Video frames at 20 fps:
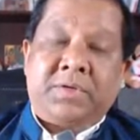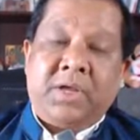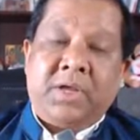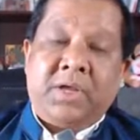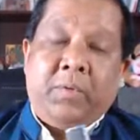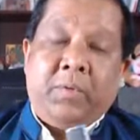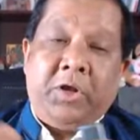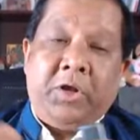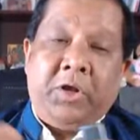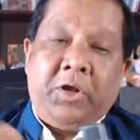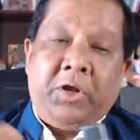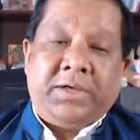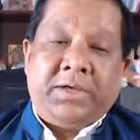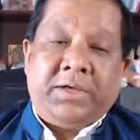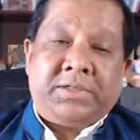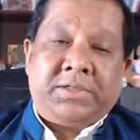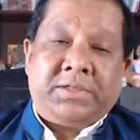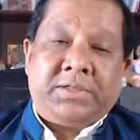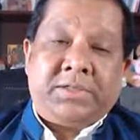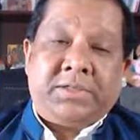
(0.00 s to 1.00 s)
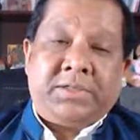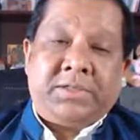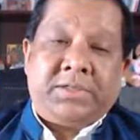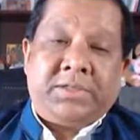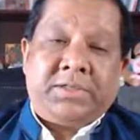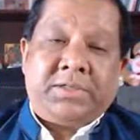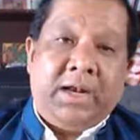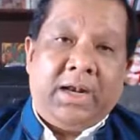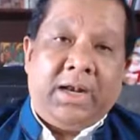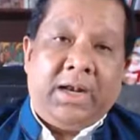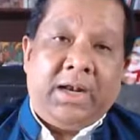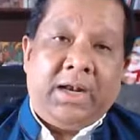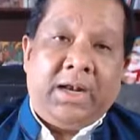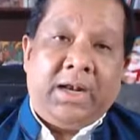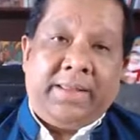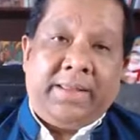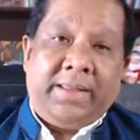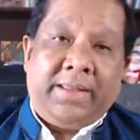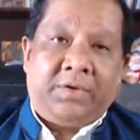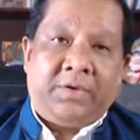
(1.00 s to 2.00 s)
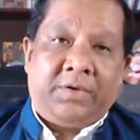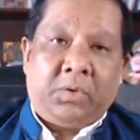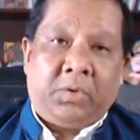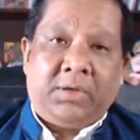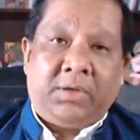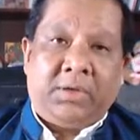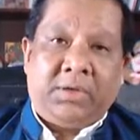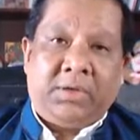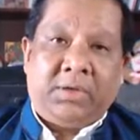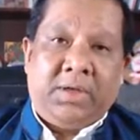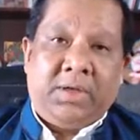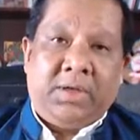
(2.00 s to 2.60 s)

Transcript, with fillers: then when you place a needle at the L5S1,